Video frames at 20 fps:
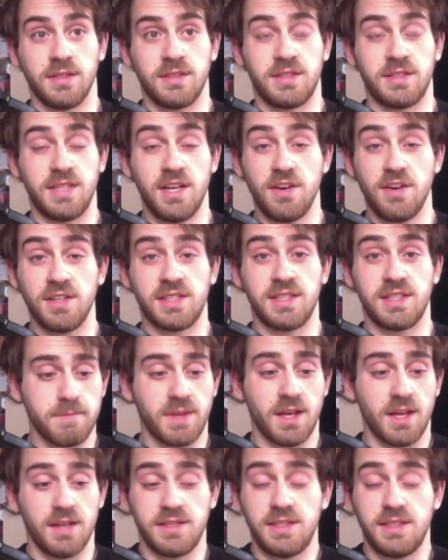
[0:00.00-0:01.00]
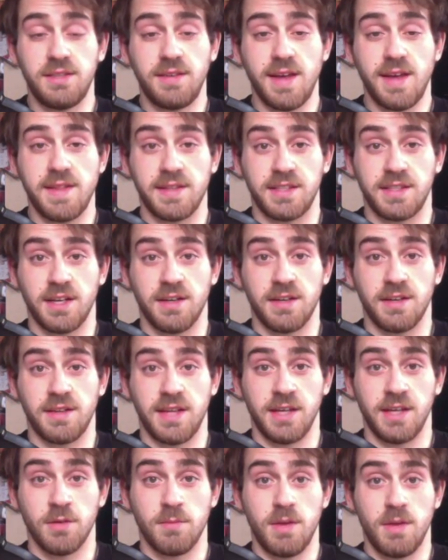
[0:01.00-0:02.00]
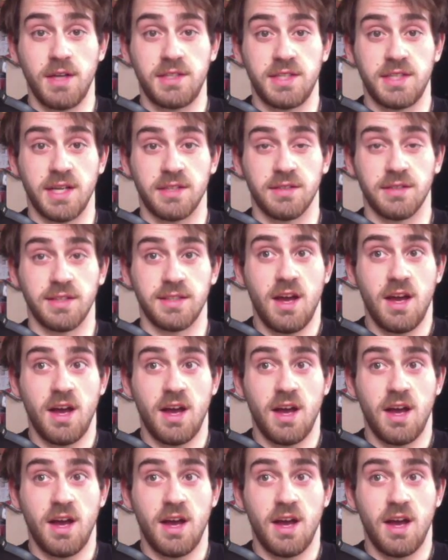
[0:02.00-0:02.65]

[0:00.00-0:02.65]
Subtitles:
Seriously, I still get this kind of thing on my channel,